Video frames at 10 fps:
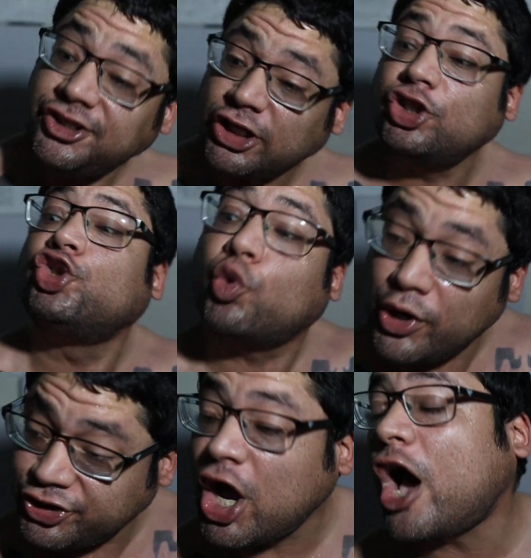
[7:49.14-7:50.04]
said the
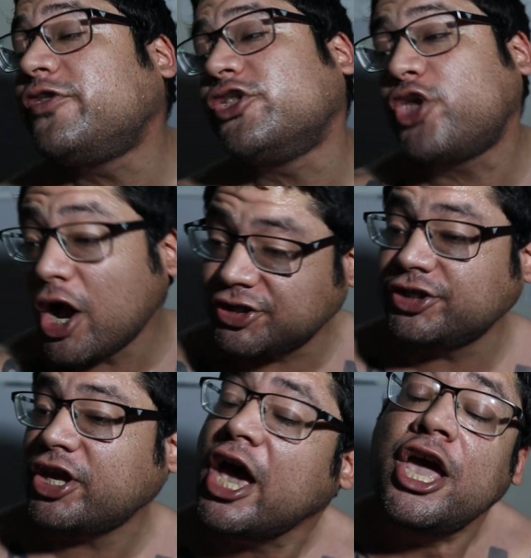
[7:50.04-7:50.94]
screenshot at the ducks,
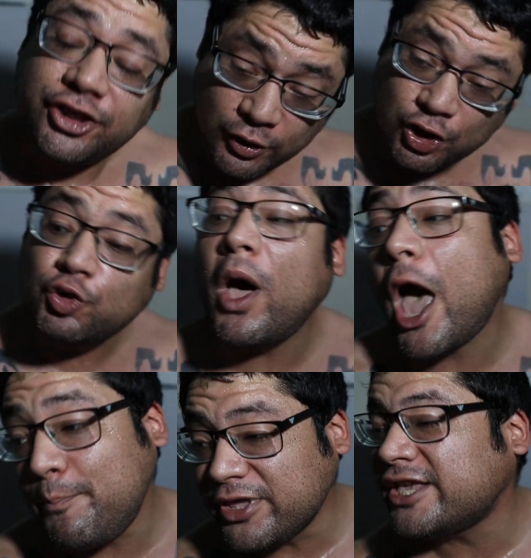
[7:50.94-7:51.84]
and then this is what
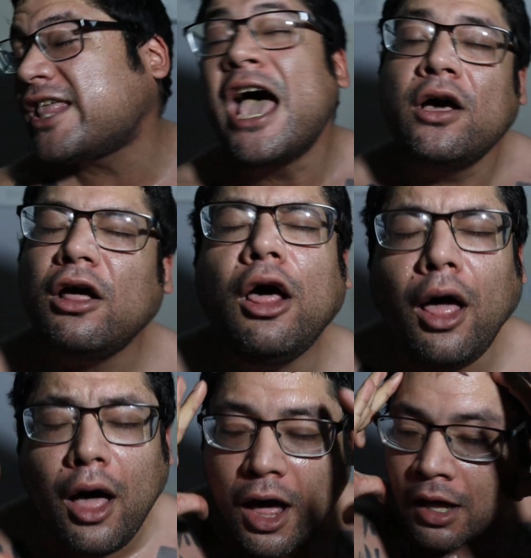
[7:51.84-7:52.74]
happened. And,
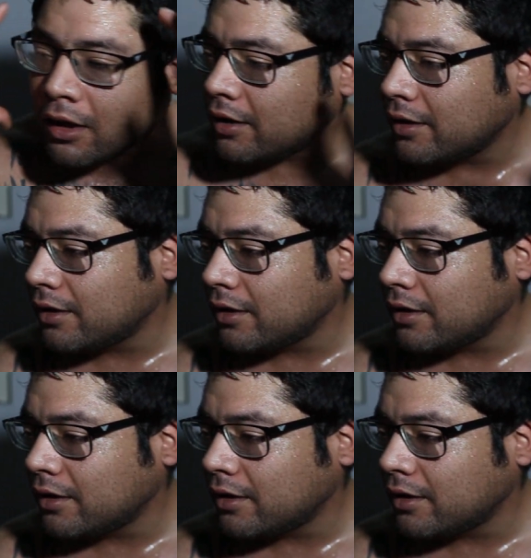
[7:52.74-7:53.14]
ah, uh,